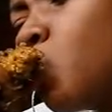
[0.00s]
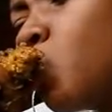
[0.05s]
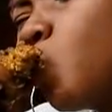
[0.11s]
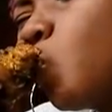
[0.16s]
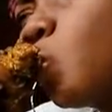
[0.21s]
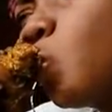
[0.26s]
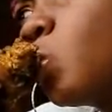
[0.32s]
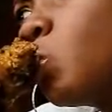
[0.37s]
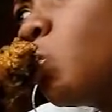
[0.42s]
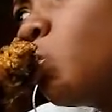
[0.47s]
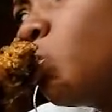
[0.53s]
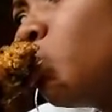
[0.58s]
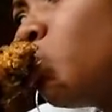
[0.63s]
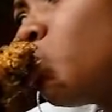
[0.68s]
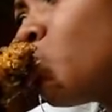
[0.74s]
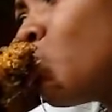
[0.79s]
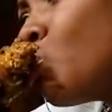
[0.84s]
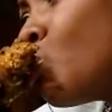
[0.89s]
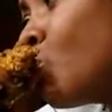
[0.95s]

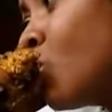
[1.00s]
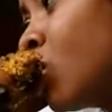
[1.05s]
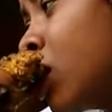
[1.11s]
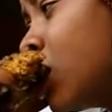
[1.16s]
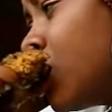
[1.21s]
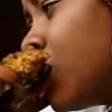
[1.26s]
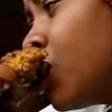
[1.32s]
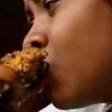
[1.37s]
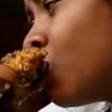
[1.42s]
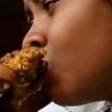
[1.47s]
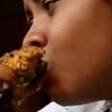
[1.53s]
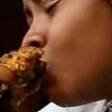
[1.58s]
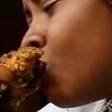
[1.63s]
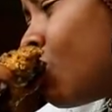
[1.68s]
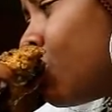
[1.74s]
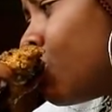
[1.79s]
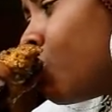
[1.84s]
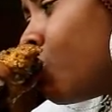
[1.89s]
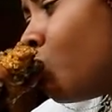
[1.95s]
Ashamed to be
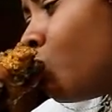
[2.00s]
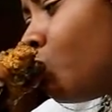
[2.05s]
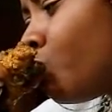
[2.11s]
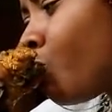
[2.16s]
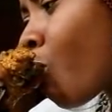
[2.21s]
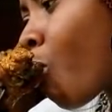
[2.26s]
alive.